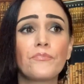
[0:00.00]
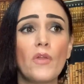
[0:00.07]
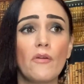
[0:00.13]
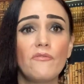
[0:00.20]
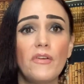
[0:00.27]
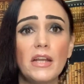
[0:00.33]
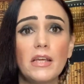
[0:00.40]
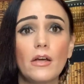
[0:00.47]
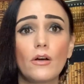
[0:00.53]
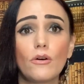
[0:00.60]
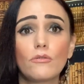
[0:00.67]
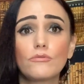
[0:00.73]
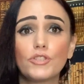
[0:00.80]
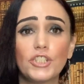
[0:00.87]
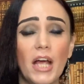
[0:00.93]

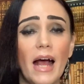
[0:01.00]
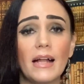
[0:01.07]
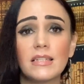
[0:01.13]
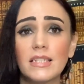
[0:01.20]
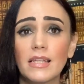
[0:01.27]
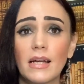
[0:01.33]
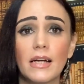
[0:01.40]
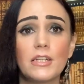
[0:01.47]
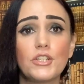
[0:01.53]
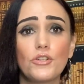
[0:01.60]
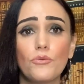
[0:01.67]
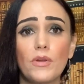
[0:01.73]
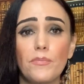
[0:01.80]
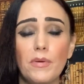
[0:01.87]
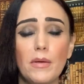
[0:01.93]
video chats that I do
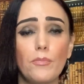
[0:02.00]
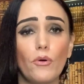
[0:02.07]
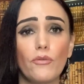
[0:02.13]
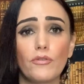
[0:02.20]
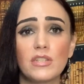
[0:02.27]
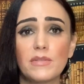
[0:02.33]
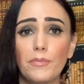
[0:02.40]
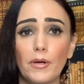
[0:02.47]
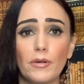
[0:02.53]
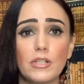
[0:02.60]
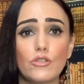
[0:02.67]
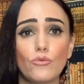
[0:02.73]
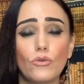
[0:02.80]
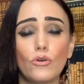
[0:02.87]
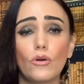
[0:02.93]
with people for
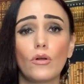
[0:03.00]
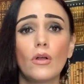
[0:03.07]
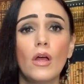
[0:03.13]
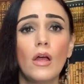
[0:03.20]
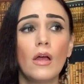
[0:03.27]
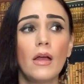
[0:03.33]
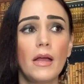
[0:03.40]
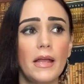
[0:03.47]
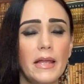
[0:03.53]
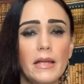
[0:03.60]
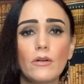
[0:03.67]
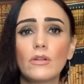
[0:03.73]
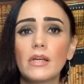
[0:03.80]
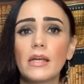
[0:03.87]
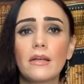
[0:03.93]
spiritual
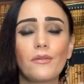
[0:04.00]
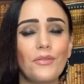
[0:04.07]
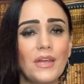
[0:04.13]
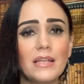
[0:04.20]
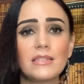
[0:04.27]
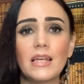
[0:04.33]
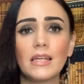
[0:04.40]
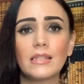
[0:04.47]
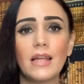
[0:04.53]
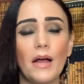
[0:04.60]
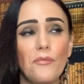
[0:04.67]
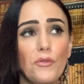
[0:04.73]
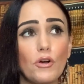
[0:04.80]
healing, things like that.